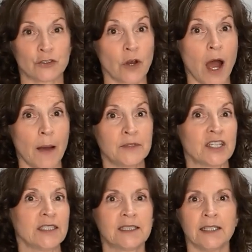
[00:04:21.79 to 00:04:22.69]
drop
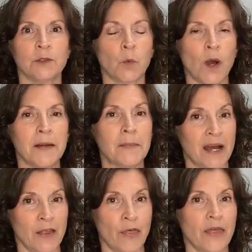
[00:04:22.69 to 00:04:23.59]
just in 1
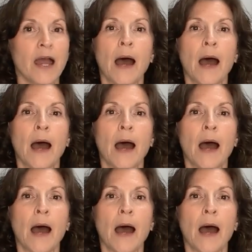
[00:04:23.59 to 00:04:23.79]
month.